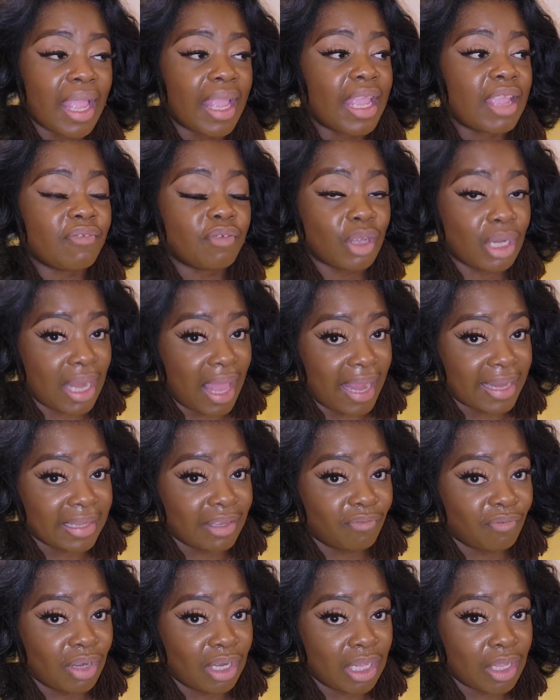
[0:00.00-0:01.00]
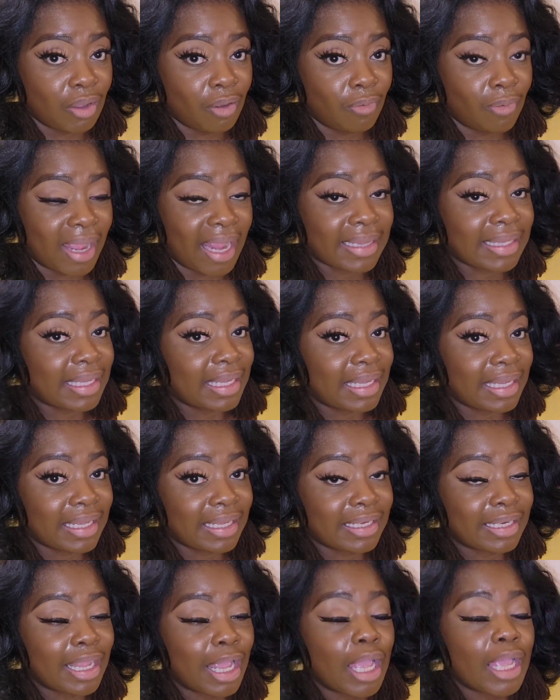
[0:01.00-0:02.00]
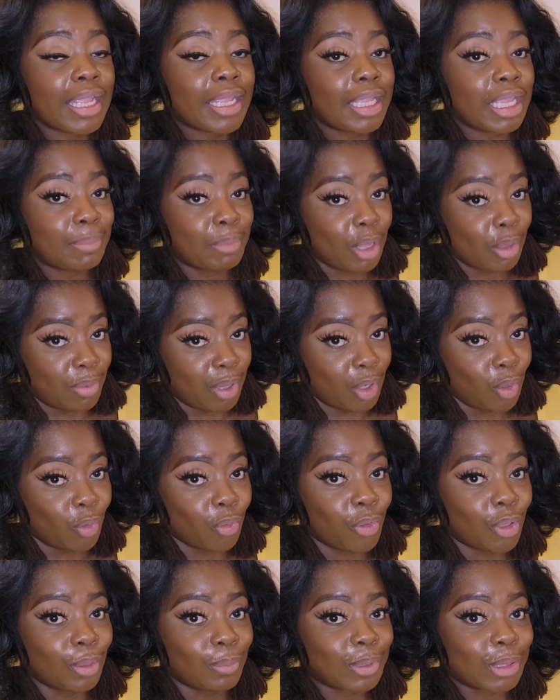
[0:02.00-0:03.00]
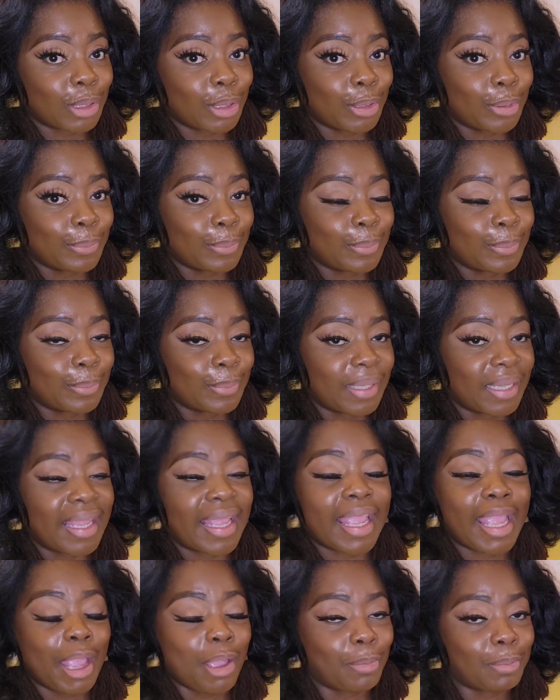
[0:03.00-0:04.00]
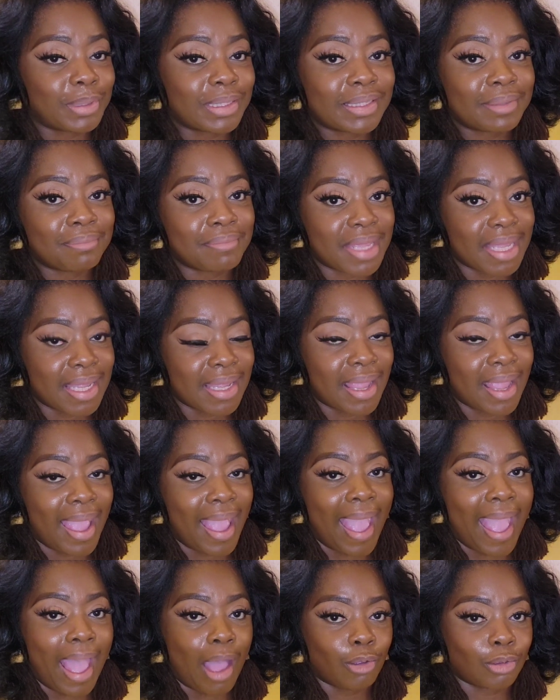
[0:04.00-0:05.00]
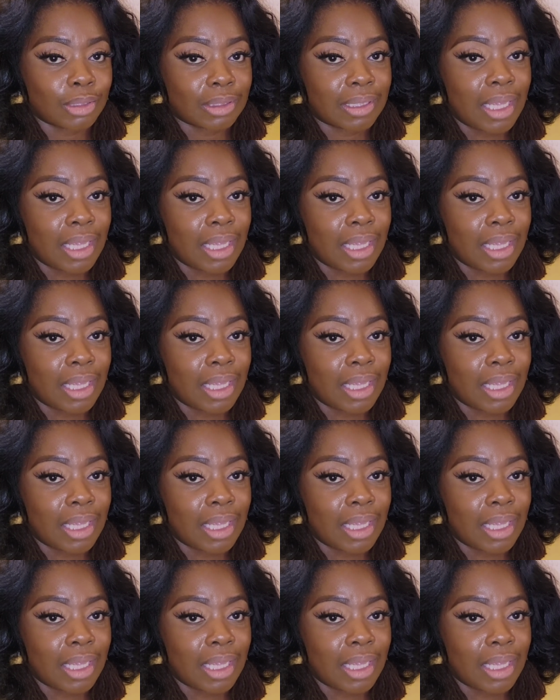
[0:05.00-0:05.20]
If you like the video at the end, give me a big old thumbs up. It helps me out.